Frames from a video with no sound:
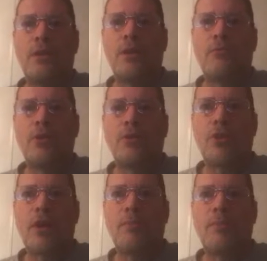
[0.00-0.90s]
Going to have another
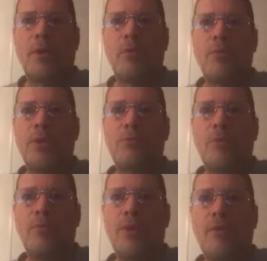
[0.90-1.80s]
complimentary
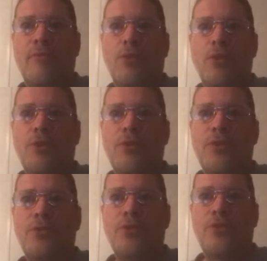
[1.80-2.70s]
baseball play up for you
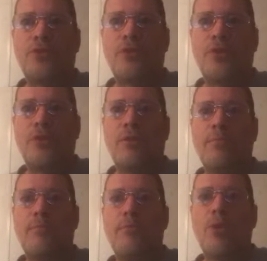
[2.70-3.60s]
in just a
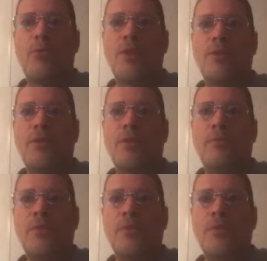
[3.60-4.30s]
moment.